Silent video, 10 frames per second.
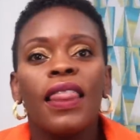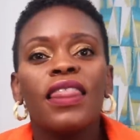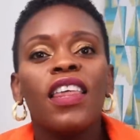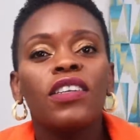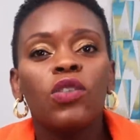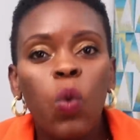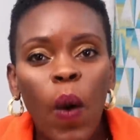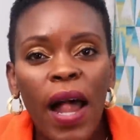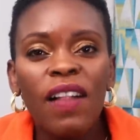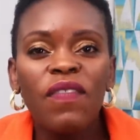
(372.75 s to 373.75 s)
the
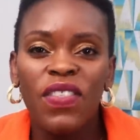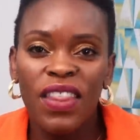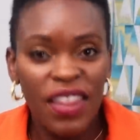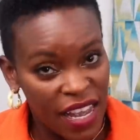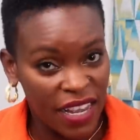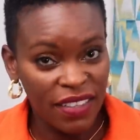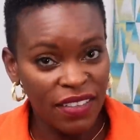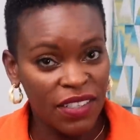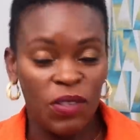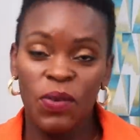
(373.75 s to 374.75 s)
12th thing
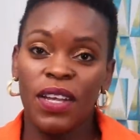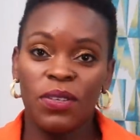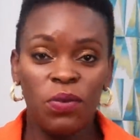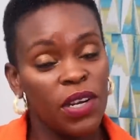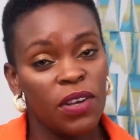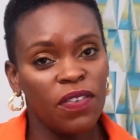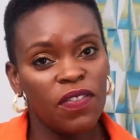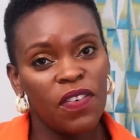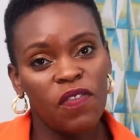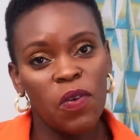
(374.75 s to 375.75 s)
to get rid of
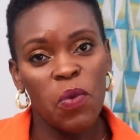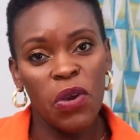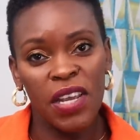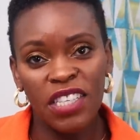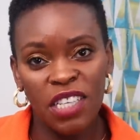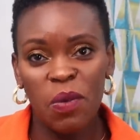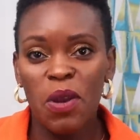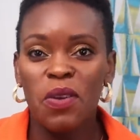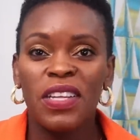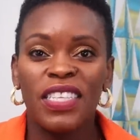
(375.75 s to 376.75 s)
from your kitchen when
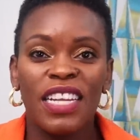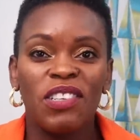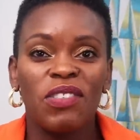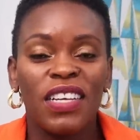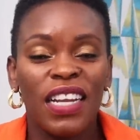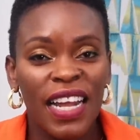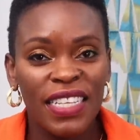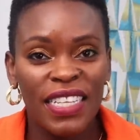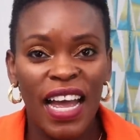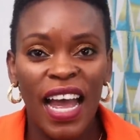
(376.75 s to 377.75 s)
you decide to
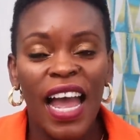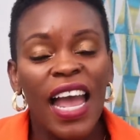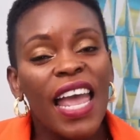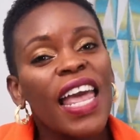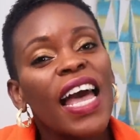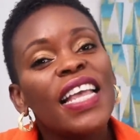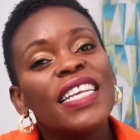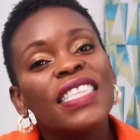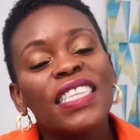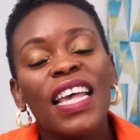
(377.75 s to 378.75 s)
declutter
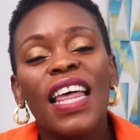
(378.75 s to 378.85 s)
is